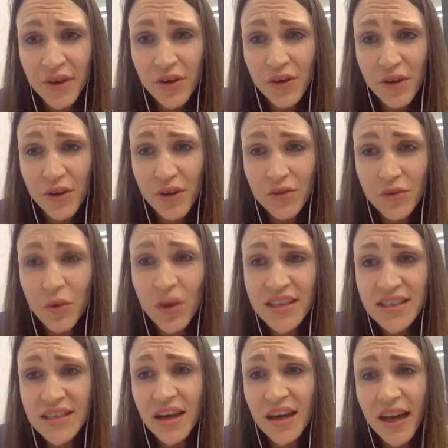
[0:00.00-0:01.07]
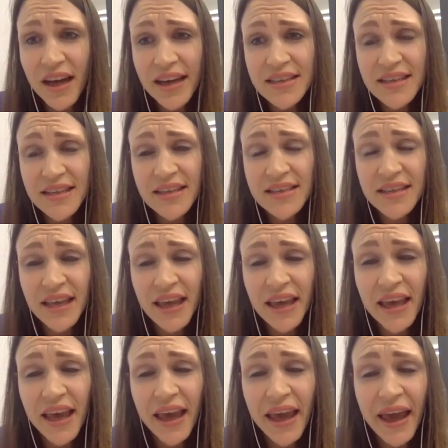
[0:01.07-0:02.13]
of one's diet is
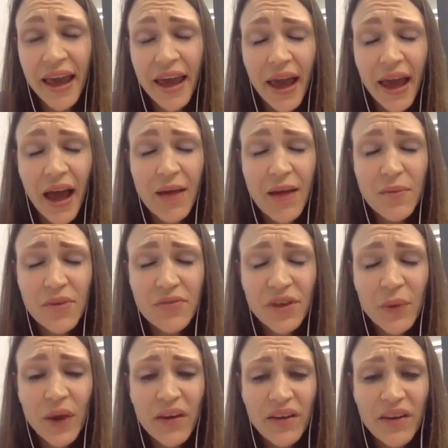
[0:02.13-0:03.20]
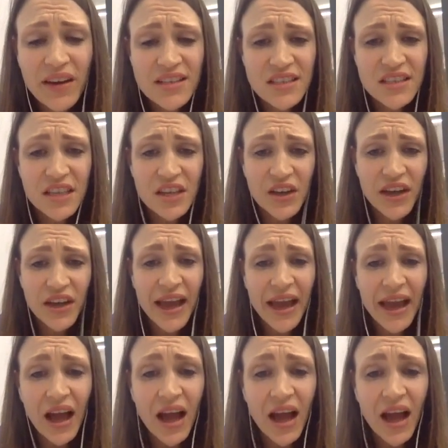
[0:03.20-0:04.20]
key here. A few areas to look at